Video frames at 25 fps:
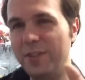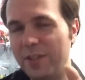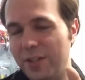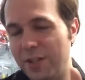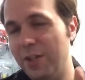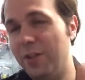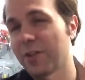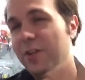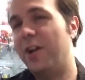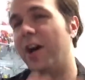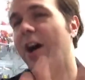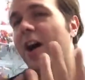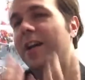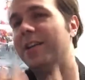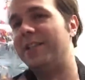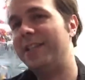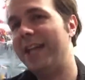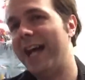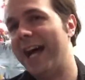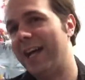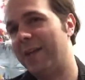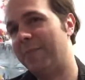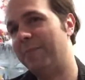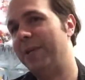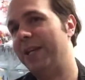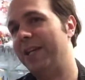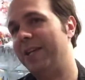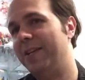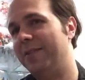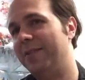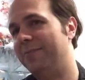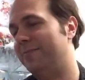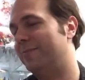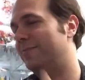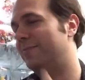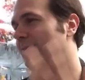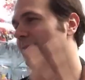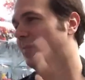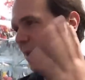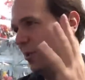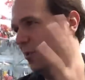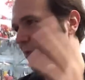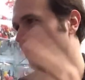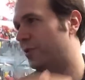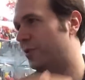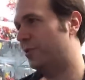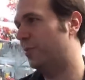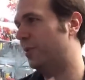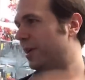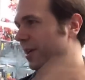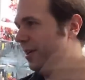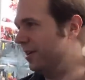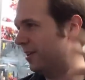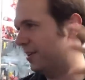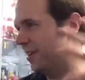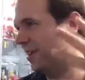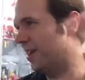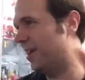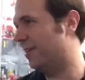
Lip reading: you'll contact me over Twitter.